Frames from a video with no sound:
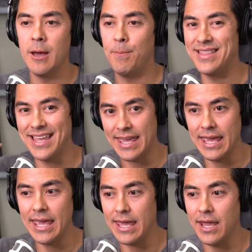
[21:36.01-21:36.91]
But the
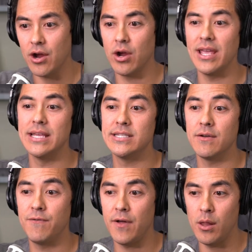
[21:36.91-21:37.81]
key here is to
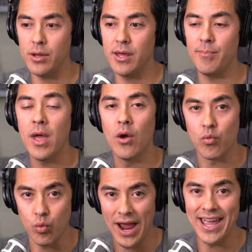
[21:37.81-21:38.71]
follow it up
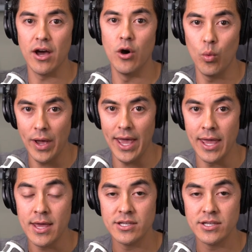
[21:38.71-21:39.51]
right away.